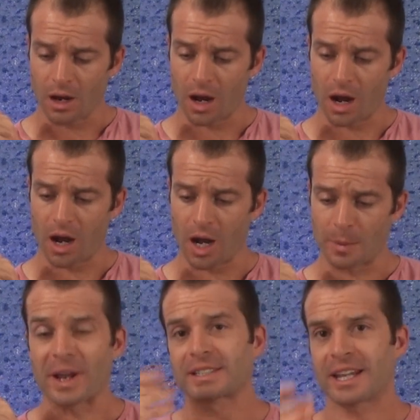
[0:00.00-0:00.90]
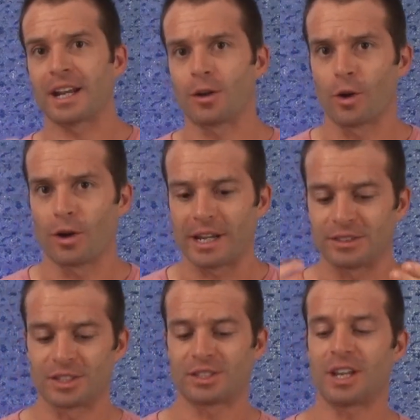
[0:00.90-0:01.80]
Next category
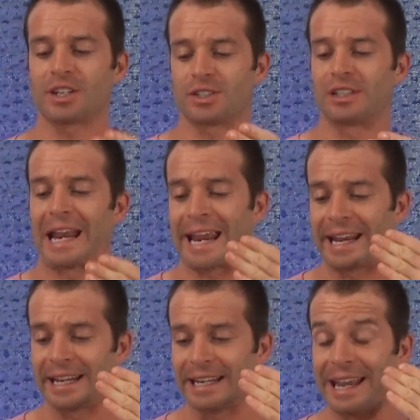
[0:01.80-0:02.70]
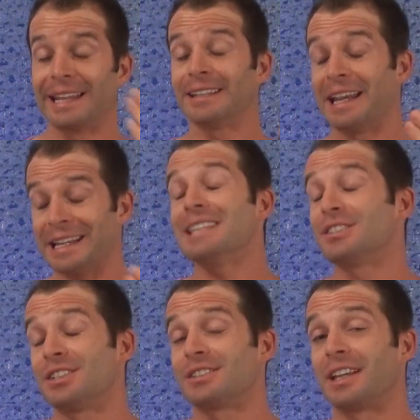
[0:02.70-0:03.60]
is distinction, and it
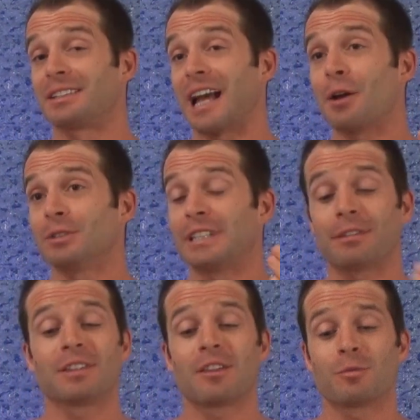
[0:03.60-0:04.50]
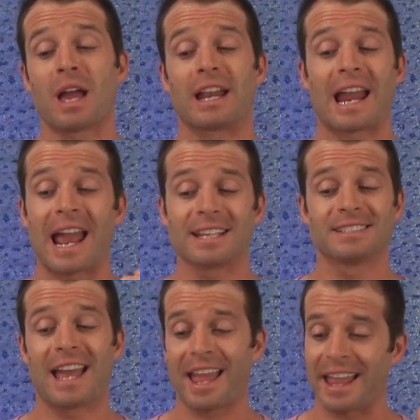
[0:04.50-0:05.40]
is distinct. I will definitely give them that. It
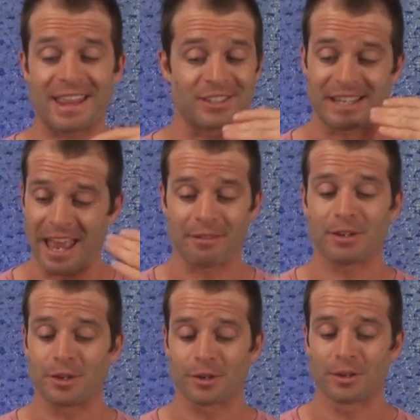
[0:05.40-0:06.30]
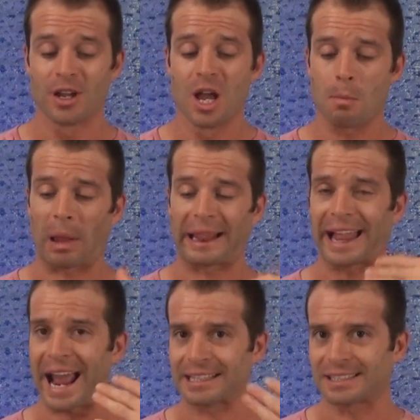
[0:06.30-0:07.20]
has that just heavier
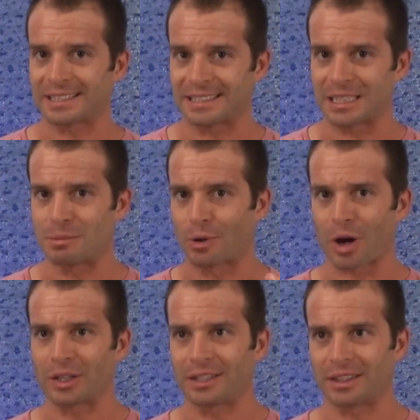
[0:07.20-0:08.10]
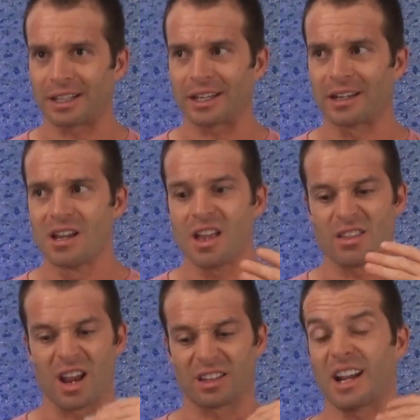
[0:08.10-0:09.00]
molassesy barley thing
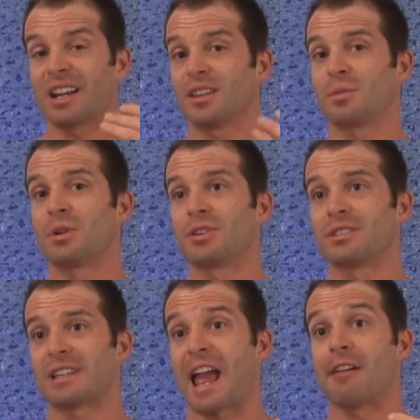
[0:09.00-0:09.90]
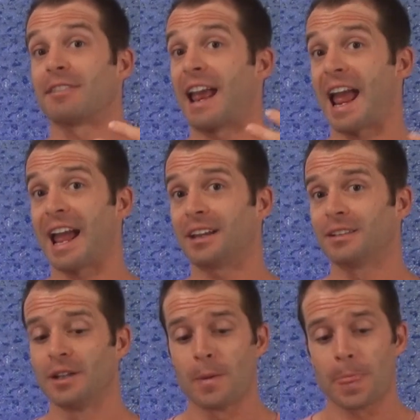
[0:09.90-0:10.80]
that a lot of the other beers haven't
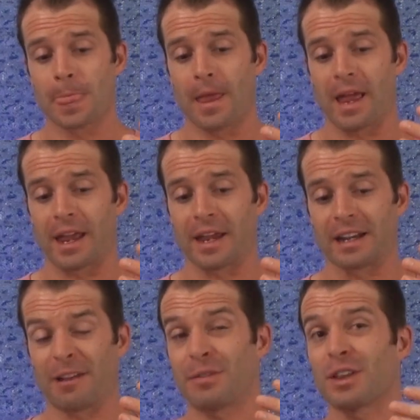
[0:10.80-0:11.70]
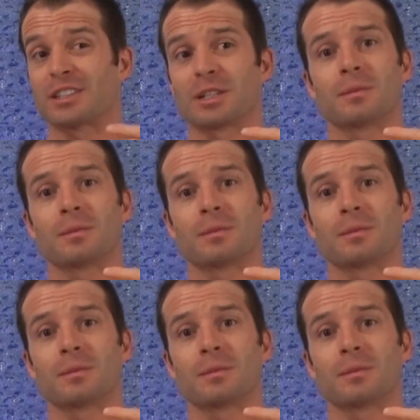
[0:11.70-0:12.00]
had, and I feel like